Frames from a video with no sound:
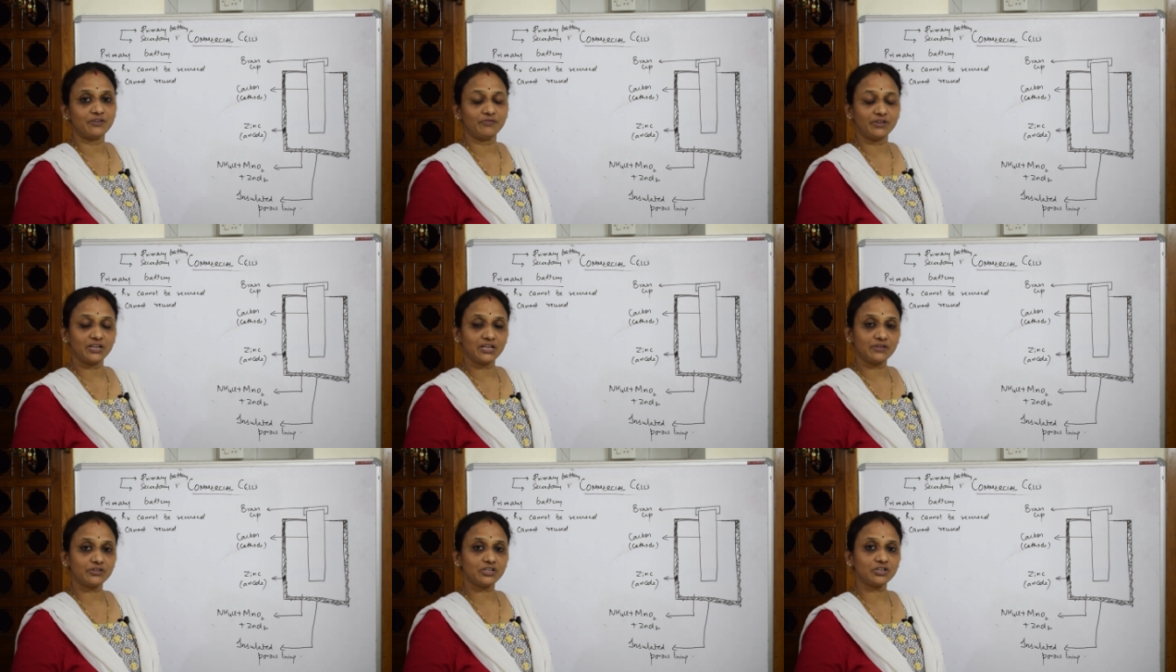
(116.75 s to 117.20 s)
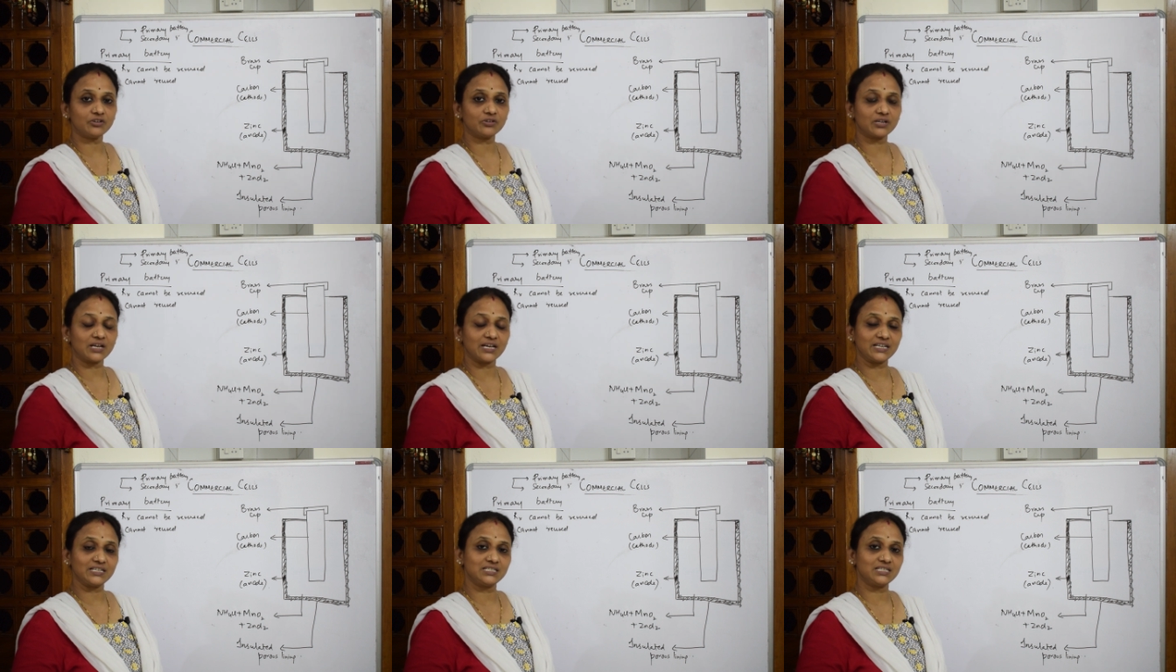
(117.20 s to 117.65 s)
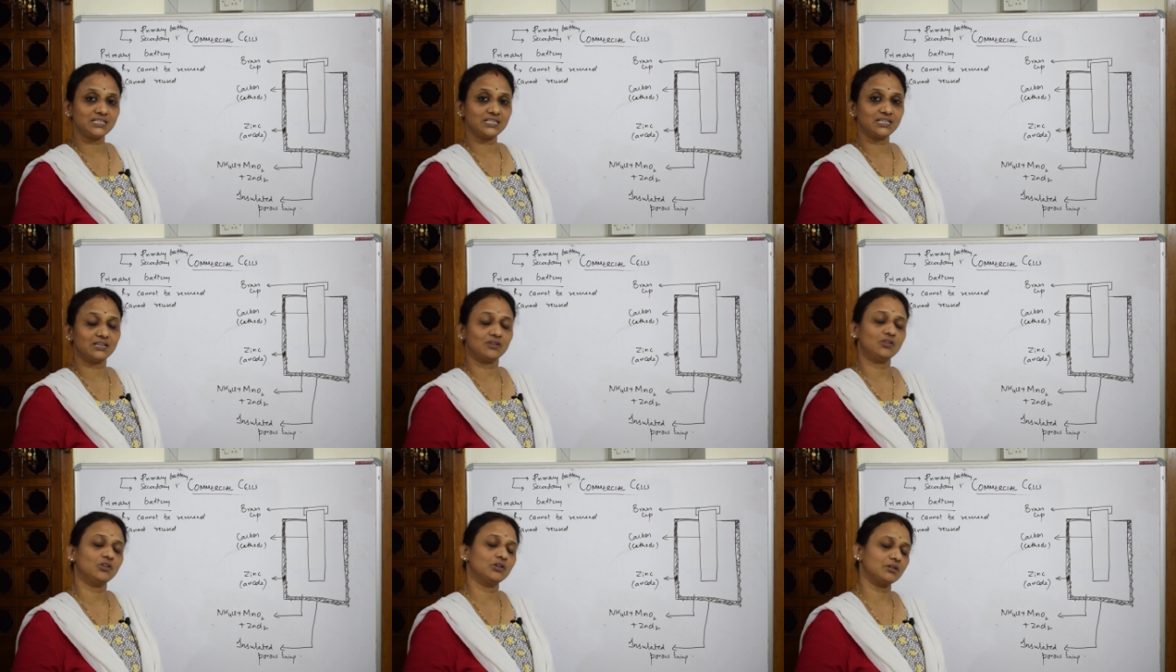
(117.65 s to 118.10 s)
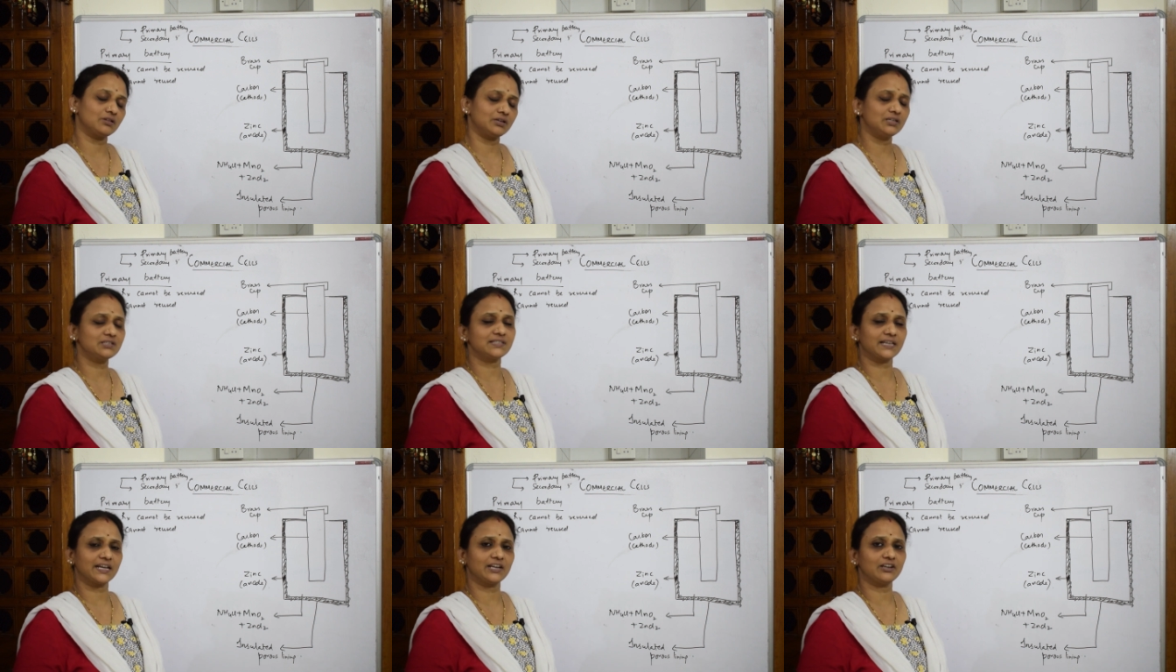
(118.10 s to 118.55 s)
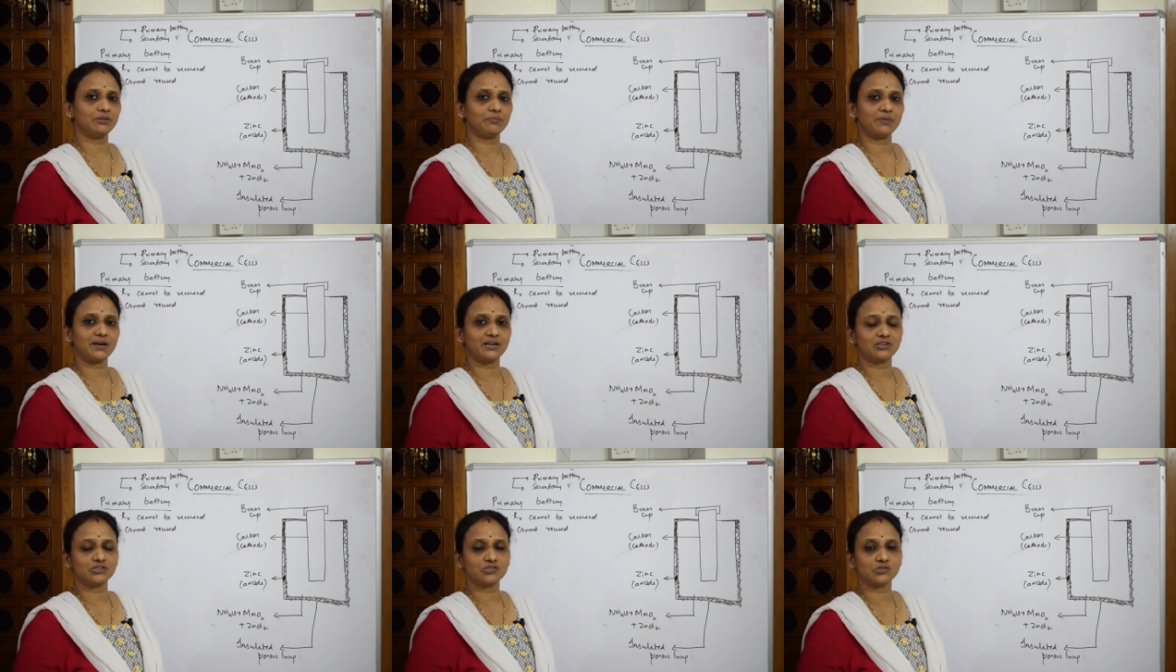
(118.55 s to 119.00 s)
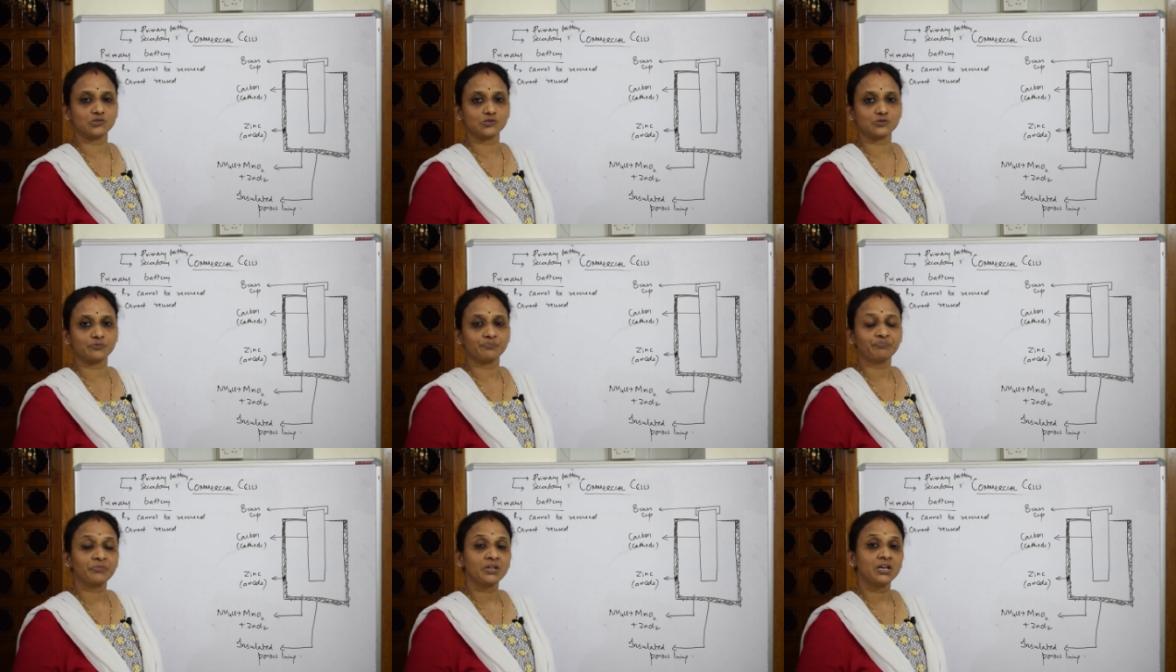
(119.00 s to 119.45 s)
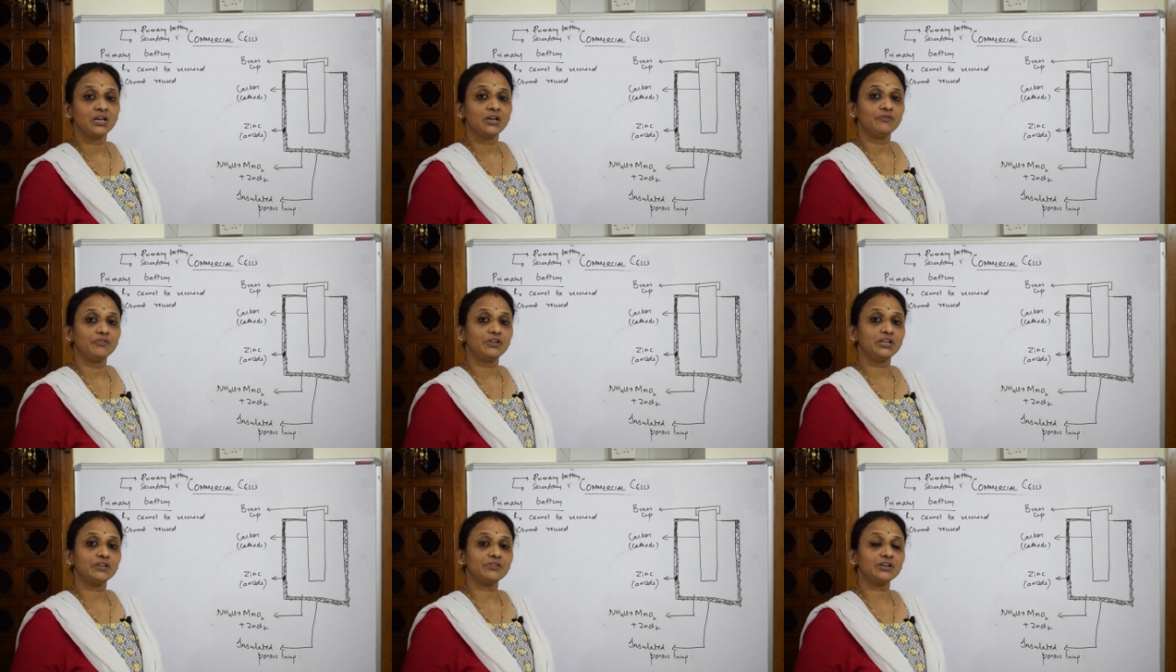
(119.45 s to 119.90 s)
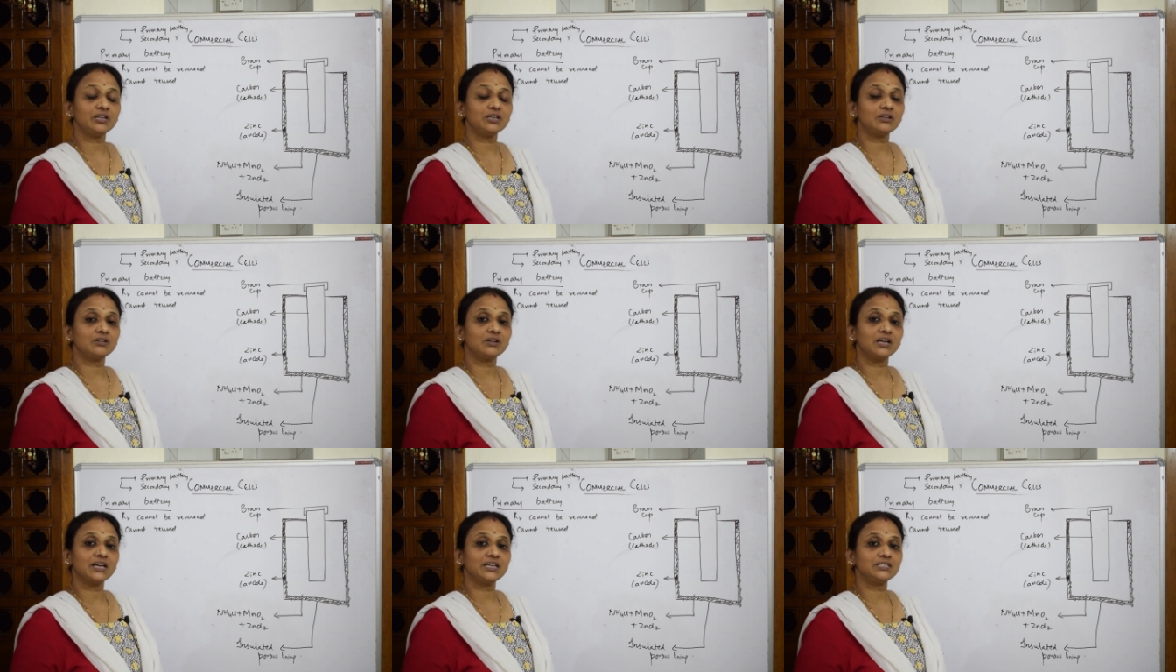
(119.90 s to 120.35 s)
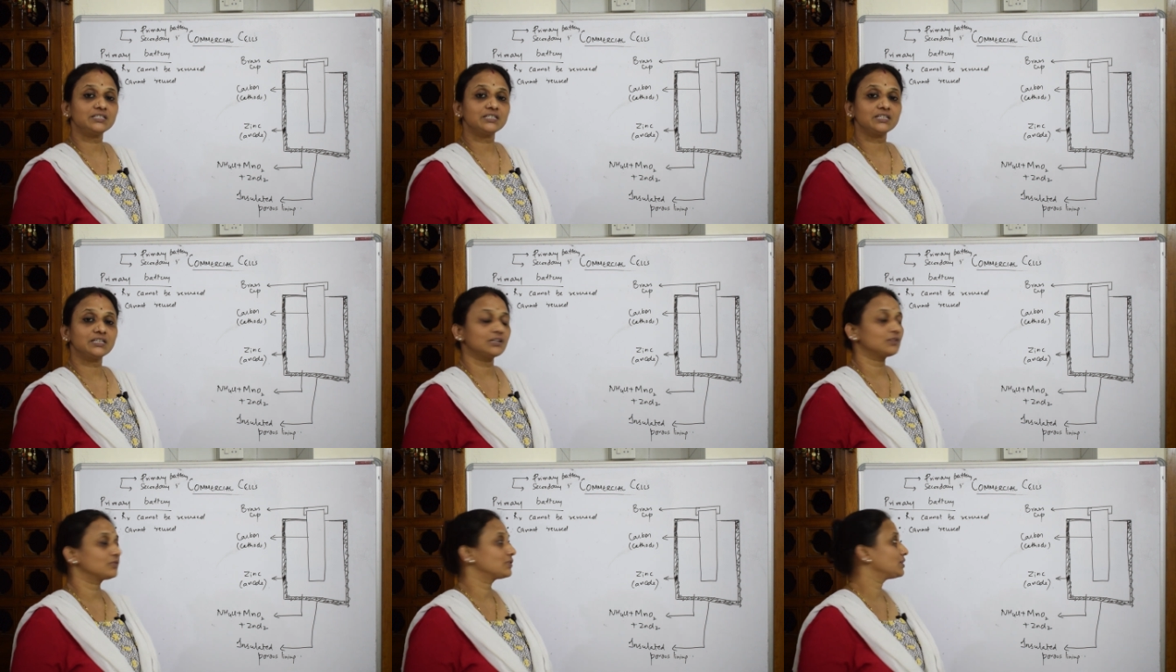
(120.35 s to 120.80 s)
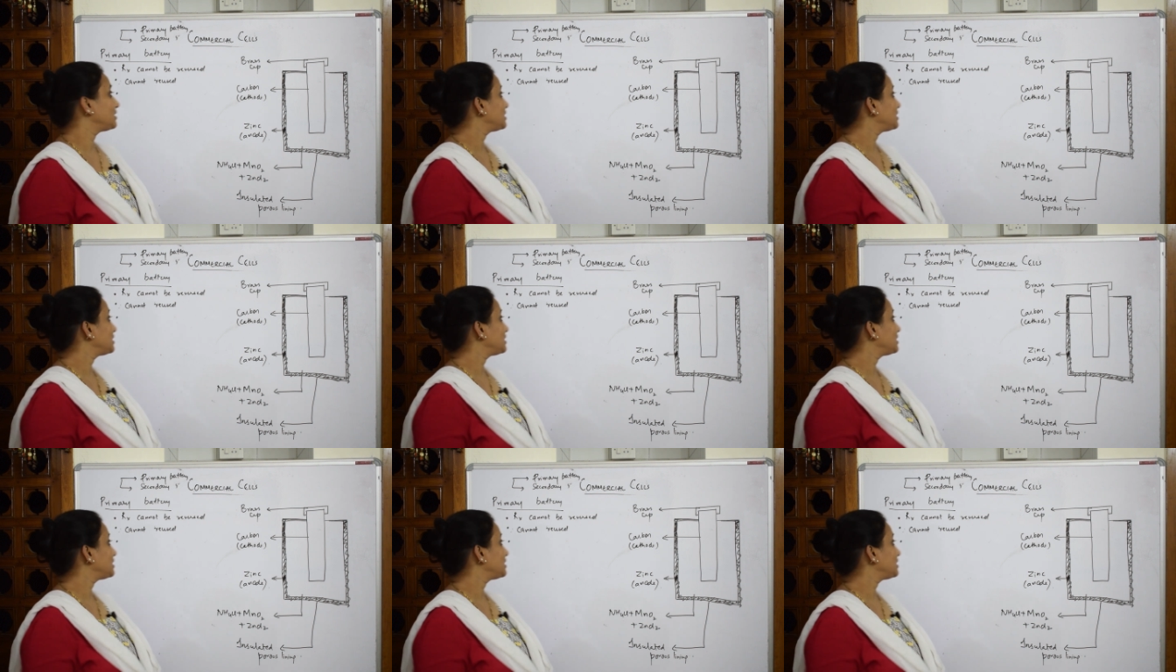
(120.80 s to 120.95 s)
whenever you're writing, or in secondary batteries also, whenever you're writing, okay,